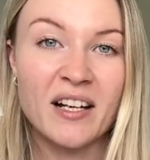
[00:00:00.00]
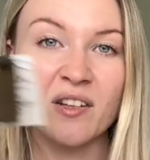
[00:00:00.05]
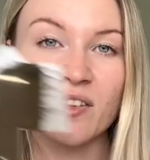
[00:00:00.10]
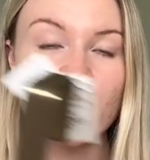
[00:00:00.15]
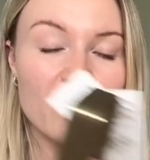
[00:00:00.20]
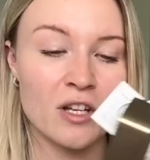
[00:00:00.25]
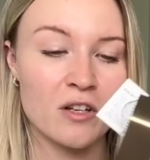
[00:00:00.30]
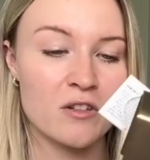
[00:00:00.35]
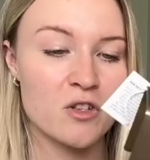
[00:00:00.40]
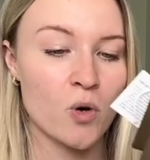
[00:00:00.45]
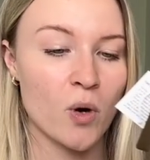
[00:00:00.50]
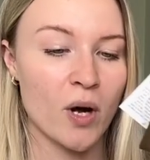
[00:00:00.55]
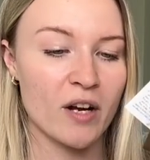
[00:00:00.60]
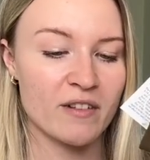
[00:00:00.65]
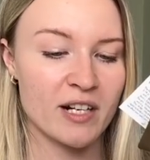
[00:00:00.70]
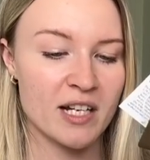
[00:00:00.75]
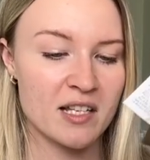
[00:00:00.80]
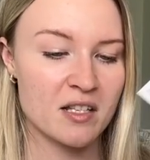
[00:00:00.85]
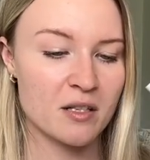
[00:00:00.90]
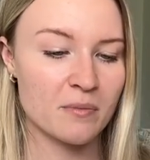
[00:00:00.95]
I thought that was quite
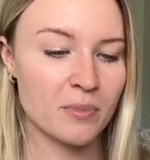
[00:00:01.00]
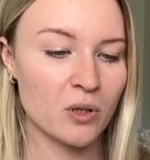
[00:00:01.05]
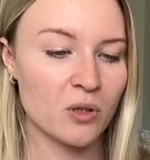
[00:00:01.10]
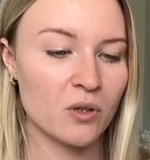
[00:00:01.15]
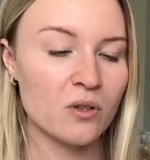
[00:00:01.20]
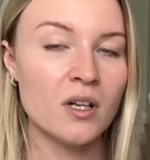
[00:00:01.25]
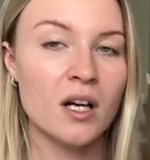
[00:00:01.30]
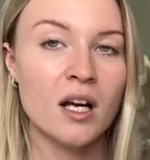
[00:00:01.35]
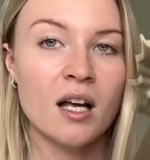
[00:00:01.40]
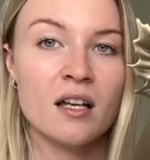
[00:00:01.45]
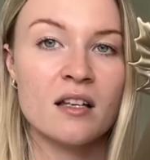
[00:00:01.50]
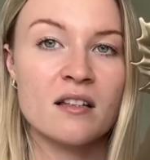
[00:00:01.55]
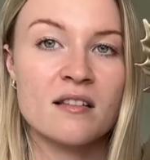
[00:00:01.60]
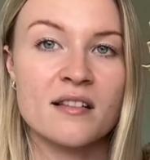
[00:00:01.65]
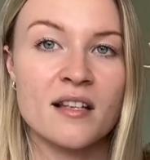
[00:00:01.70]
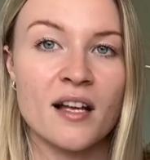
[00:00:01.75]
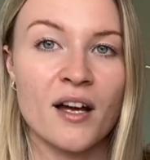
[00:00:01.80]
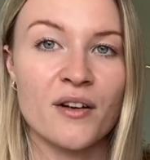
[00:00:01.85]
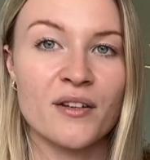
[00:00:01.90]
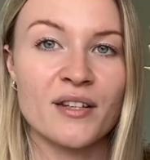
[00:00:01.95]
reasonable.
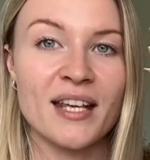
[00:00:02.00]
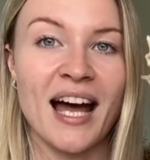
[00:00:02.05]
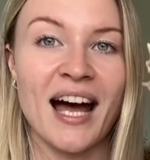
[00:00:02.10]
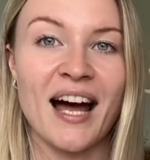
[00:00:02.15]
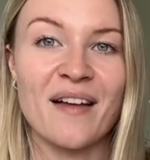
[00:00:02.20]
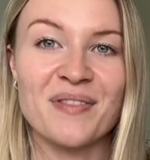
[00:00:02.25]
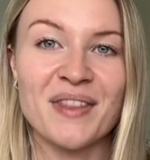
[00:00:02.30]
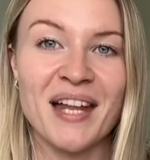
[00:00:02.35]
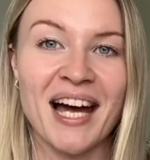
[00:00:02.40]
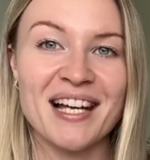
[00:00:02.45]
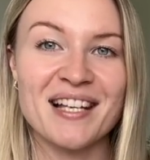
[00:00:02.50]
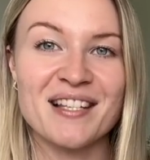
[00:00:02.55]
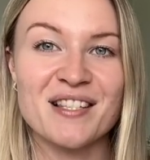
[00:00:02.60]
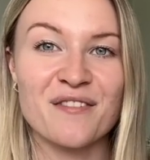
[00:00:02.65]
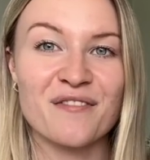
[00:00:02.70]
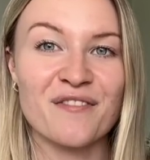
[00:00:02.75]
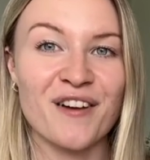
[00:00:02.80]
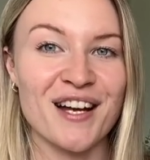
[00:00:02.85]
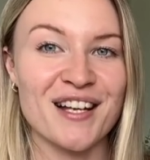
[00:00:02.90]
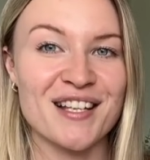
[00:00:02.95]
So yeah, that is the
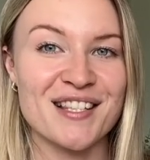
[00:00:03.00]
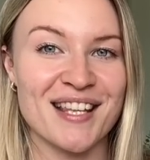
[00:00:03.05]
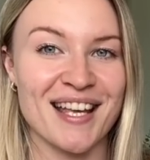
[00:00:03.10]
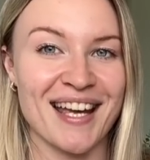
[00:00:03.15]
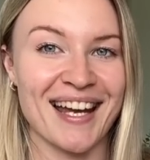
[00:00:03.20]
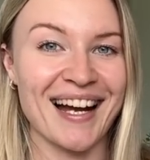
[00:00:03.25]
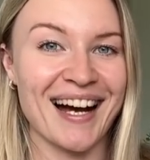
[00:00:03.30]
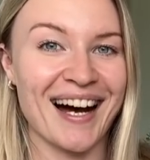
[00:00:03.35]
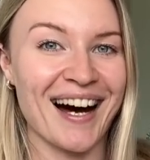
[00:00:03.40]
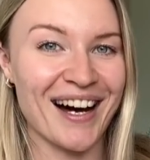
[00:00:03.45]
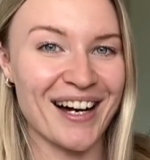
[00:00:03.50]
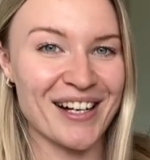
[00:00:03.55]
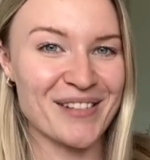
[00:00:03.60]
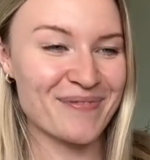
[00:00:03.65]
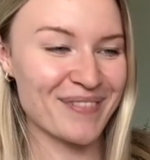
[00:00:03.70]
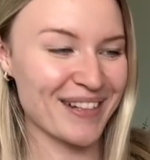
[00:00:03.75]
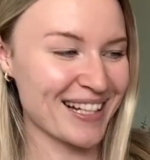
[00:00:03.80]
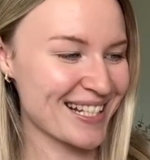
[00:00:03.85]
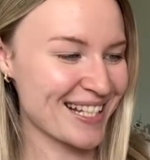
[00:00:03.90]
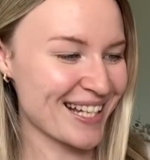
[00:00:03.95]
first thing I
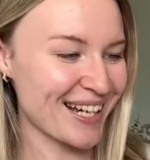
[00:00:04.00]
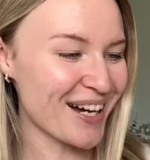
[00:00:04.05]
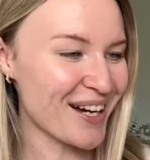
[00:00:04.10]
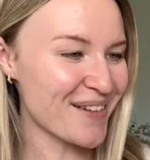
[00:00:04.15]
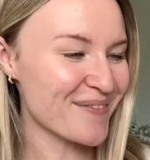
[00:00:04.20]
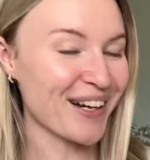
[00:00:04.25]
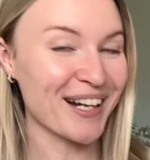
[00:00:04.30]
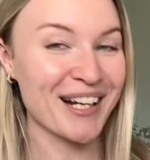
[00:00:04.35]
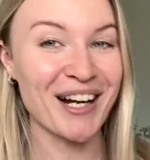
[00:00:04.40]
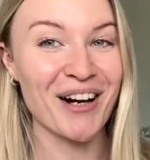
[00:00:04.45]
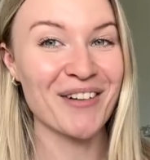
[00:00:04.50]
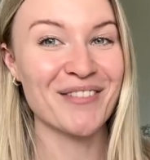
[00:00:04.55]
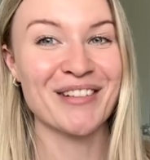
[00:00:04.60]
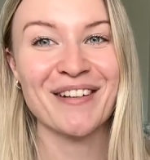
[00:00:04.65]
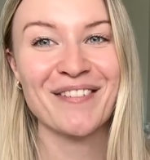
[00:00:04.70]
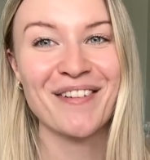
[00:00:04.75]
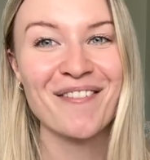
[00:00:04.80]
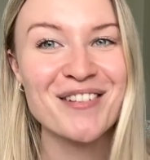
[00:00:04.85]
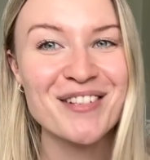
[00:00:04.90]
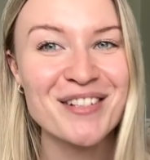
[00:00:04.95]
picked up. I can't
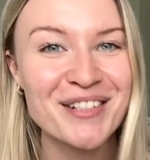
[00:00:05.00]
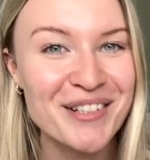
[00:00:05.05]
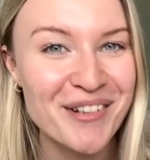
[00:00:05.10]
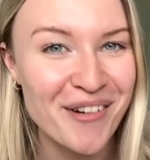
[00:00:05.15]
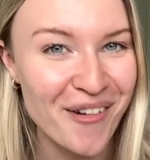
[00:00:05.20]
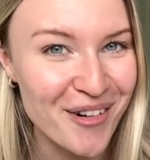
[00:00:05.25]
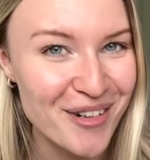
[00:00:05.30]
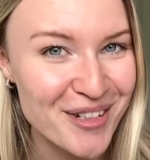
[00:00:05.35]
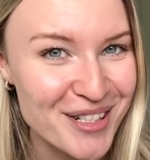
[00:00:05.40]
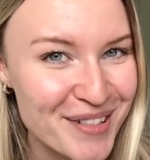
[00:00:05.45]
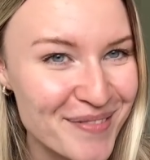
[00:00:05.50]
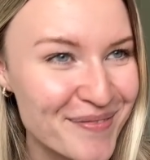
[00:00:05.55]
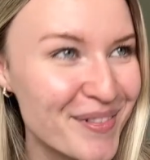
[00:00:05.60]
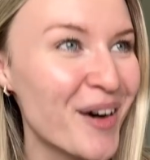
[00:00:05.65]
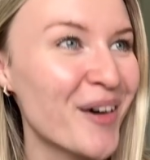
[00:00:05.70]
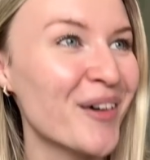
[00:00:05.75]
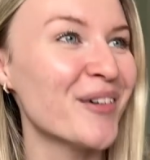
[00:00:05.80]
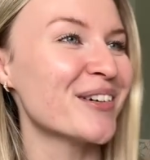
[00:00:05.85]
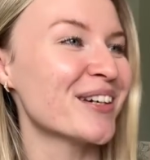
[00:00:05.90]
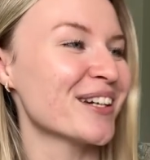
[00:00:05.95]
believe I'm doing an autumn
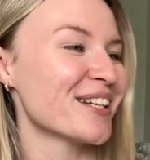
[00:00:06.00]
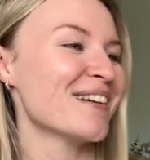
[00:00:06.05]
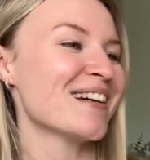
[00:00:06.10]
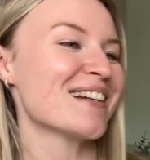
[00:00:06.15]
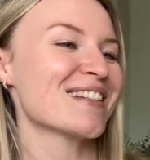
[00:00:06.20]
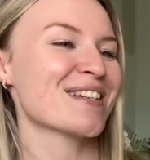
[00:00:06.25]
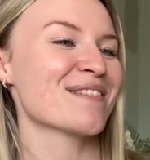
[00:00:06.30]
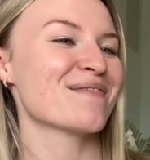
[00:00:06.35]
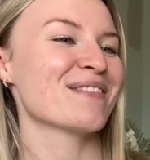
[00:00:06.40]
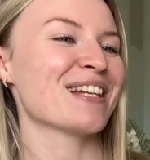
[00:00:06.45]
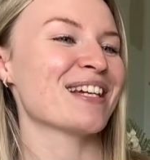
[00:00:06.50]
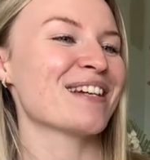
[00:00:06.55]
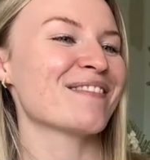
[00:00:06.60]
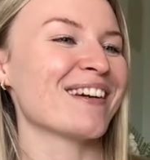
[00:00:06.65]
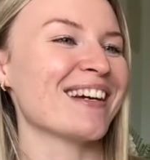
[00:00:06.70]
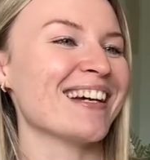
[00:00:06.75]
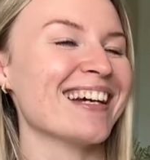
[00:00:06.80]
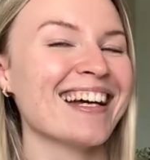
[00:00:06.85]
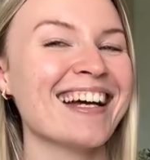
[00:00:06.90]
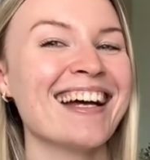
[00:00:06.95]
haul. Can you actually believe
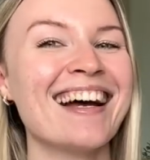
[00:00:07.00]
it?